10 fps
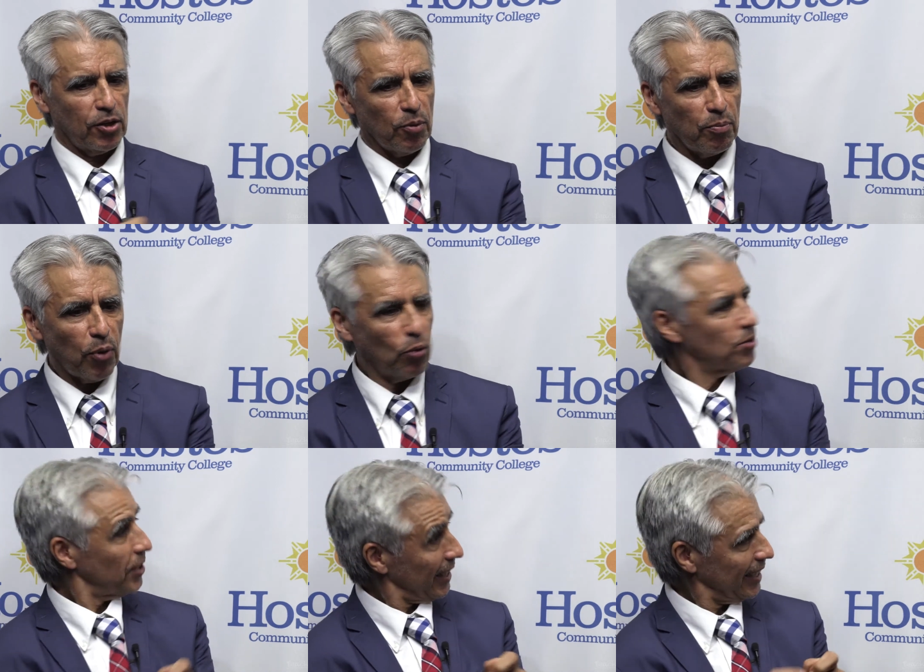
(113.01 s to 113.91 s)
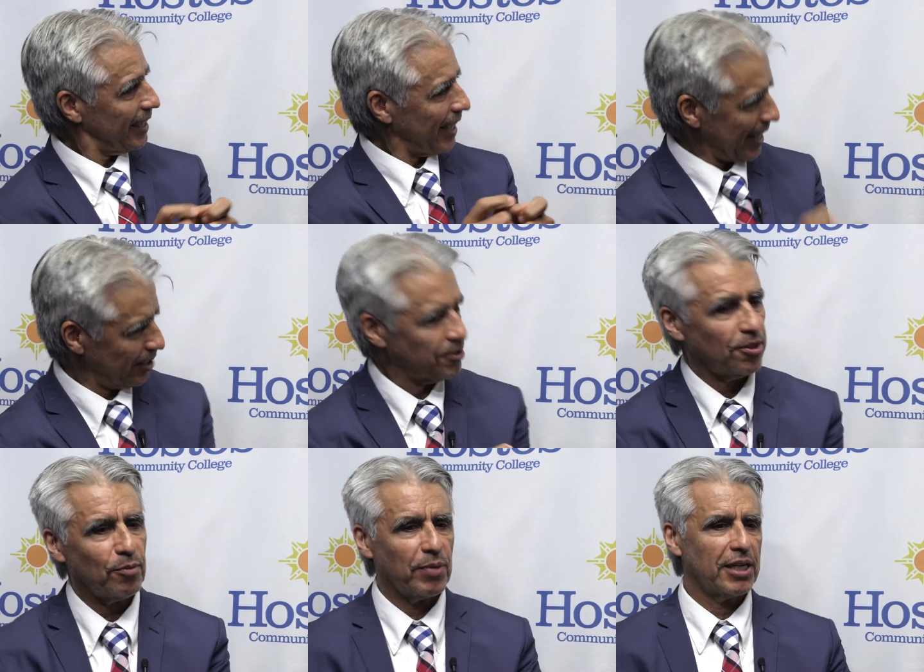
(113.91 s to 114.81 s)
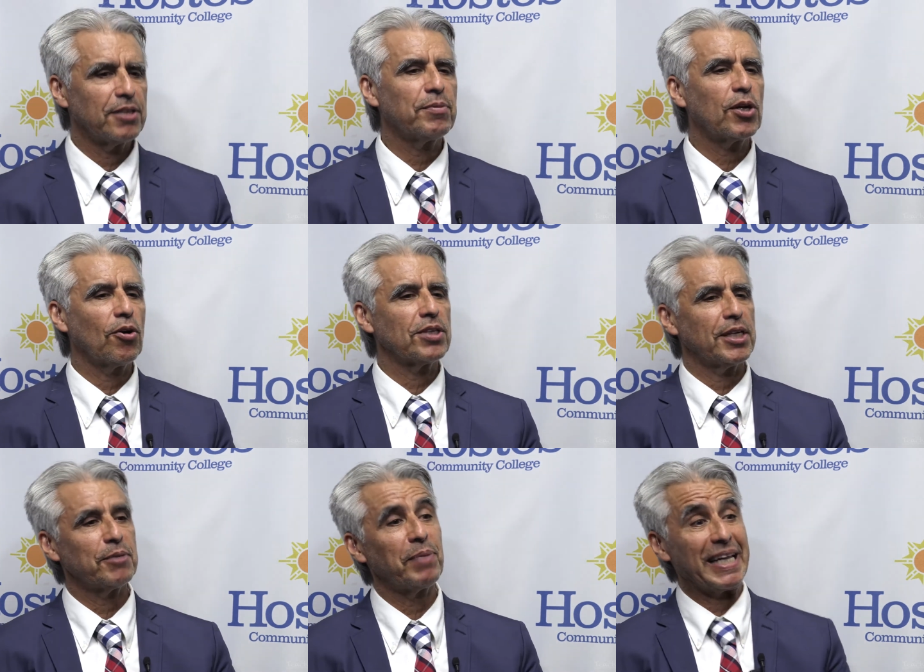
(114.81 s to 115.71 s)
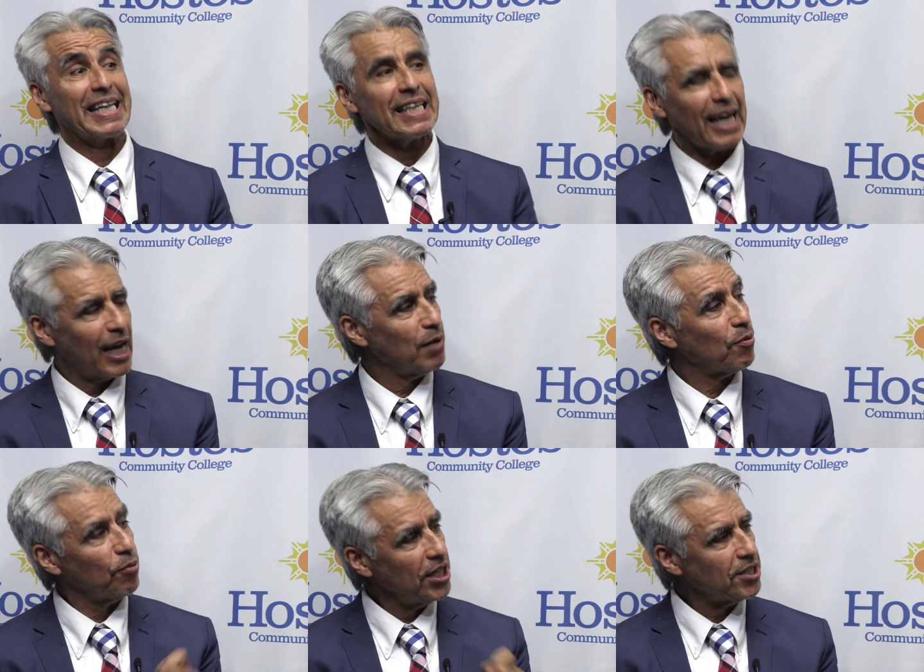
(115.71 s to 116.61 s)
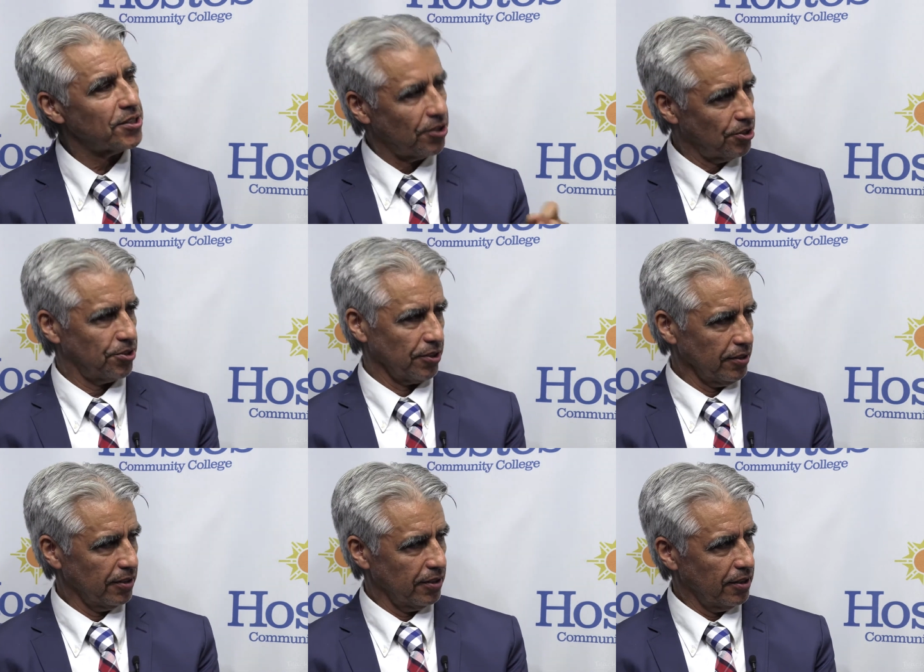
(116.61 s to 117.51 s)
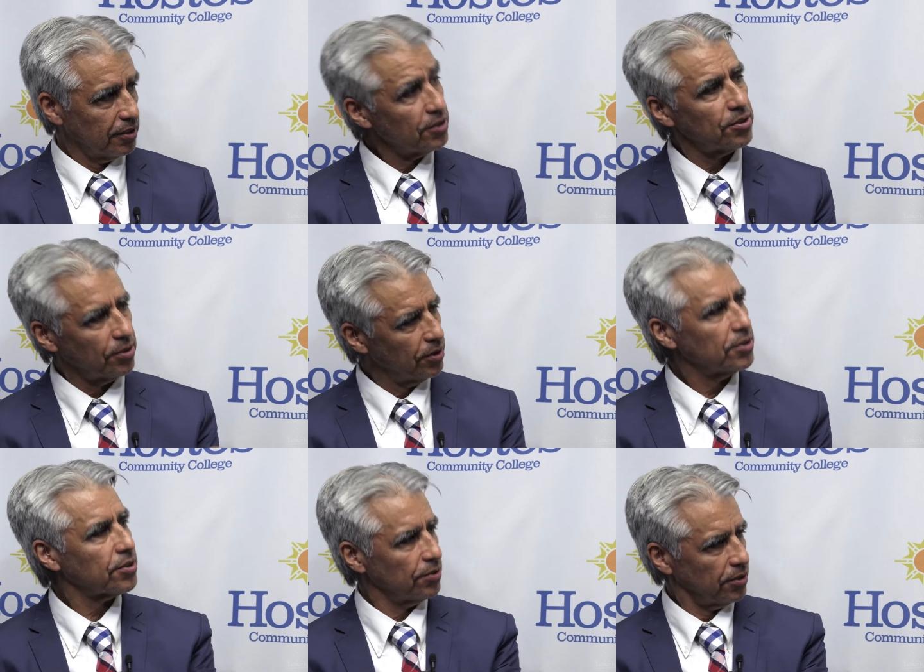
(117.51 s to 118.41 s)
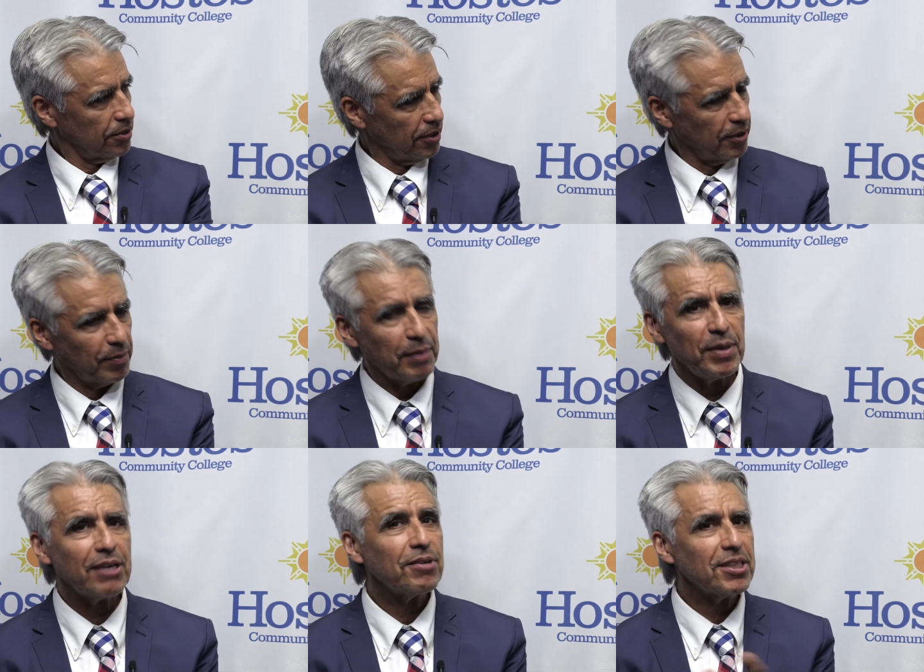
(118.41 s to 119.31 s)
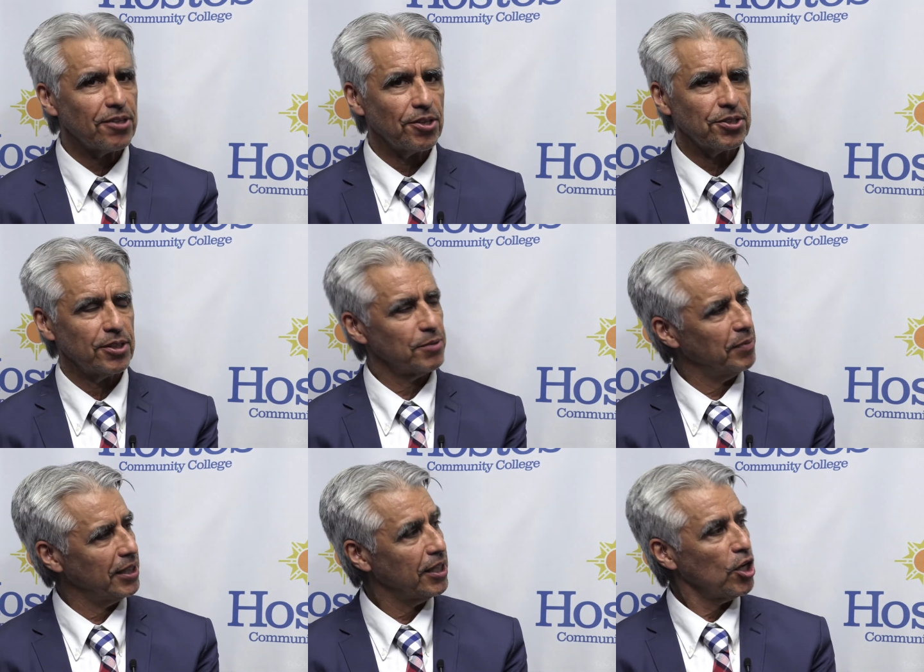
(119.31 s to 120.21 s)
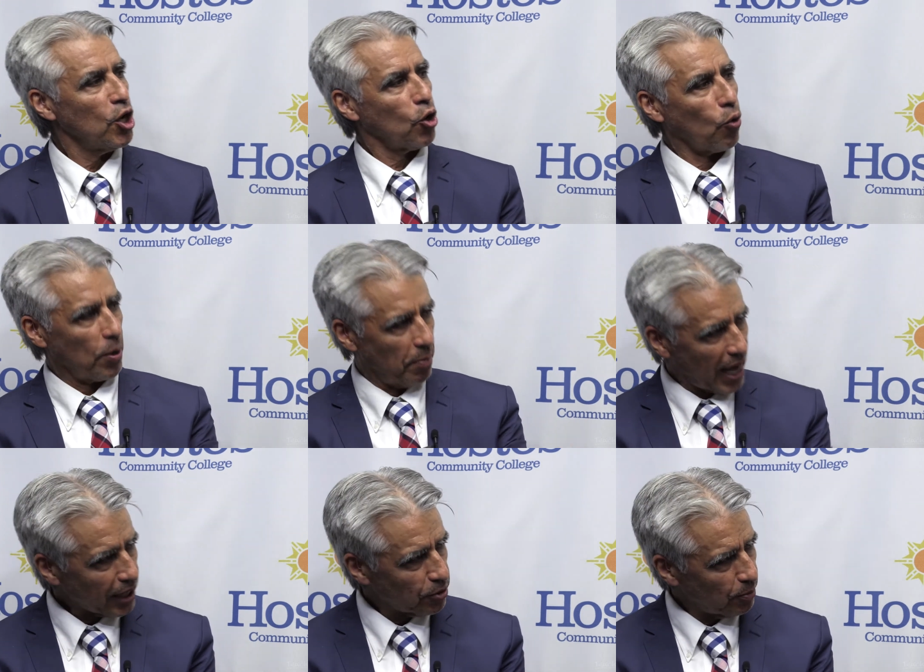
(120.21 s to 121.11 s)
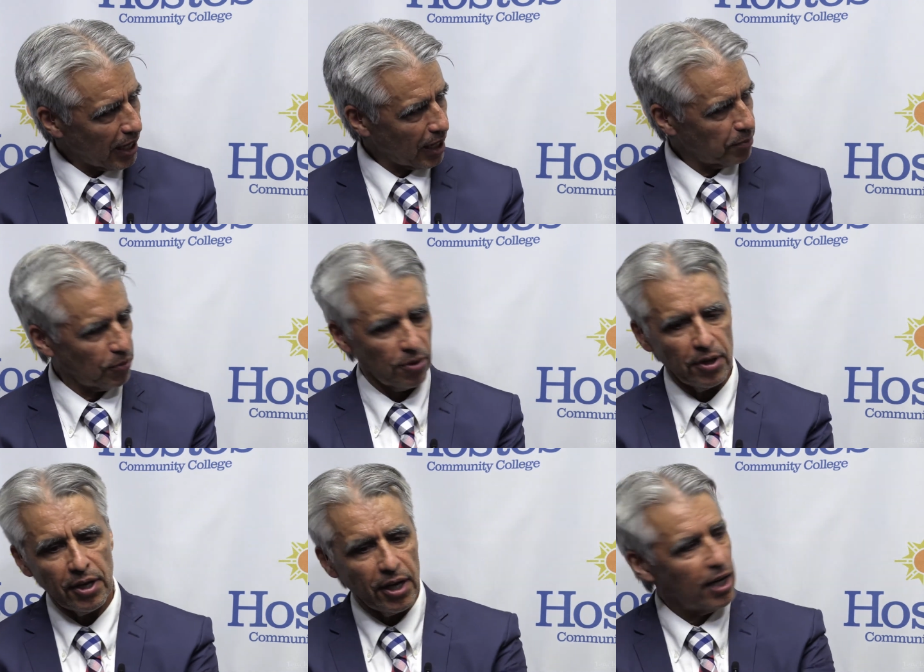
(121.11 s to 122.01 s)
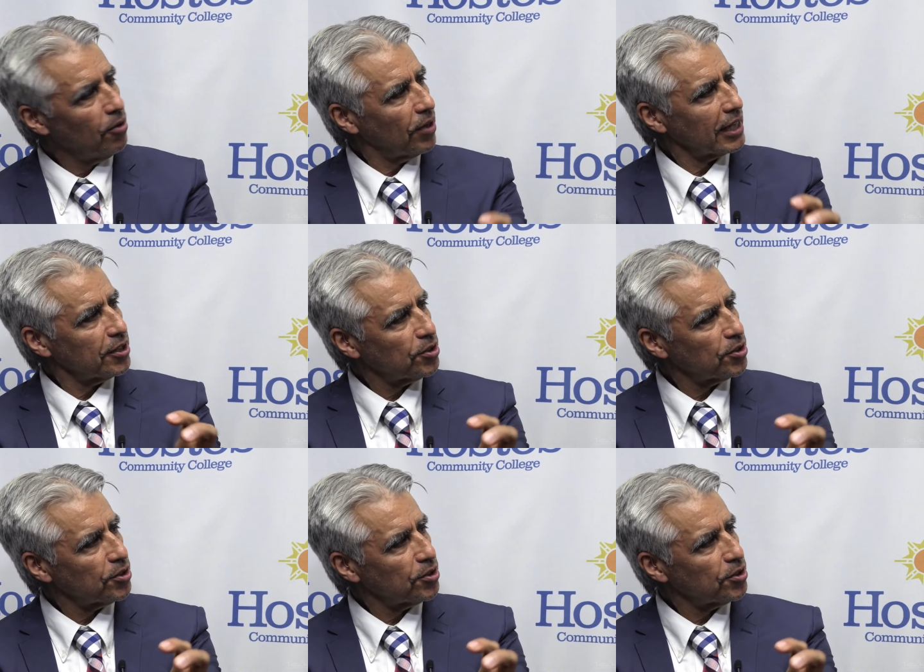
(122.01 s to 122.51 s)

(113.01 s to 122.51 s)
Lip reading: composing the answer, but it's because I spend time researching the student's concern. And I mean researching is going back to Blackboard and look at the